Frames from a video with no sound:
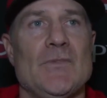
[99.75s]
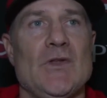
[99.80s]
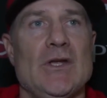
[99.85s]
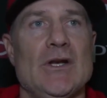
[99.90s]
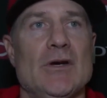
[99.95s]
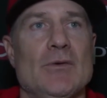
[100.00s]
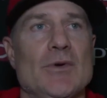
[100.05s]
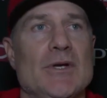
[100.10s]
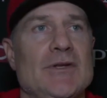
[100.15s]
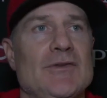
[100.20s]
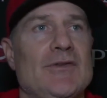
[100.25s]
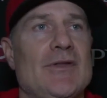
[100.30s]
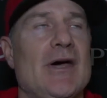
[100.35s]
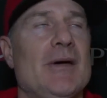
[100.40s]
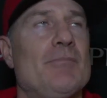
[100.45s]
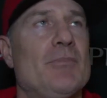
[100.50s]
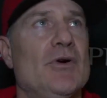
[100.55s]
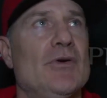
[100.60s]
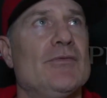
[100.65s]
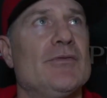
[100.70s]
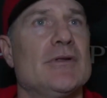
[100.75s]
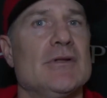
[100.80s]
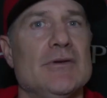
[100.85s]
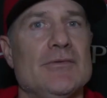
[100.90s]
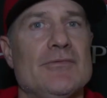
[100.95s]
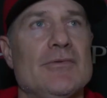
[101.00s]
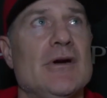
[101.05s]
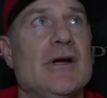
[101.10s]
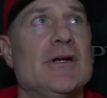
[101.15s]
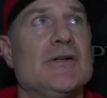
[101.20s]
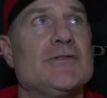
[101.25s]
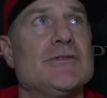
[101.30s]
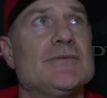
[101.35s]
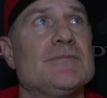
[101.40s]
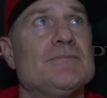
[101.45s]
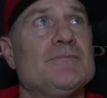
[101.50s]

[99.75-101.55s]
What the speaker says: You know, when he's not perfectly fresh.